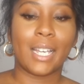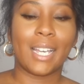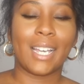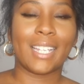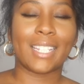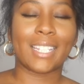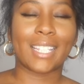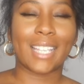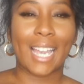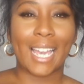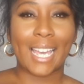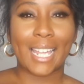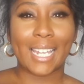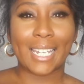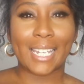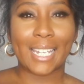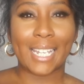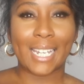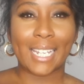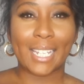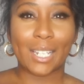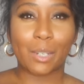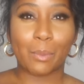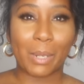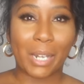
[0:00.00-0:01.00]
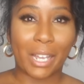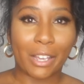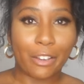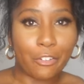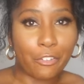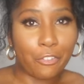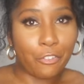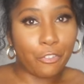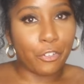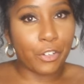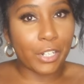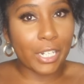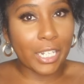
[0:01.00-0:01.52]
Again, they're a little bit like
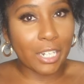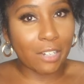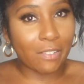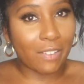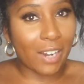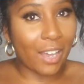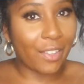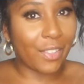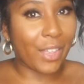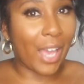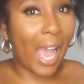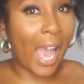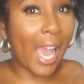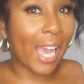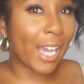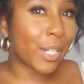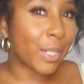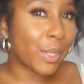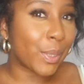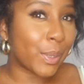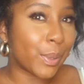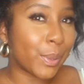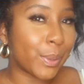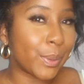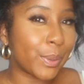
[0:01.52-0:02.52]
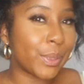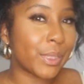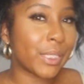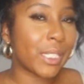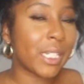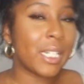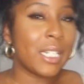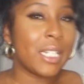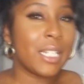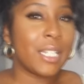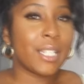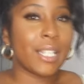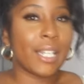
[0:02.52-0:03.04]
frilly around the ankles
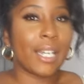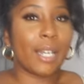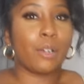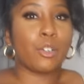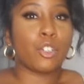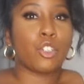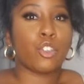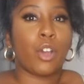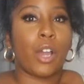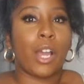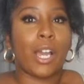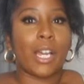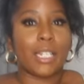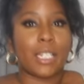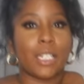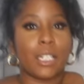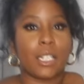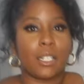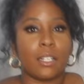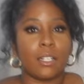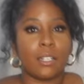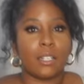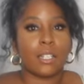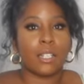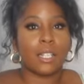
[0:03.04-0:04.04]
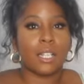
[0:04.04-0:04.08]
that I was trying to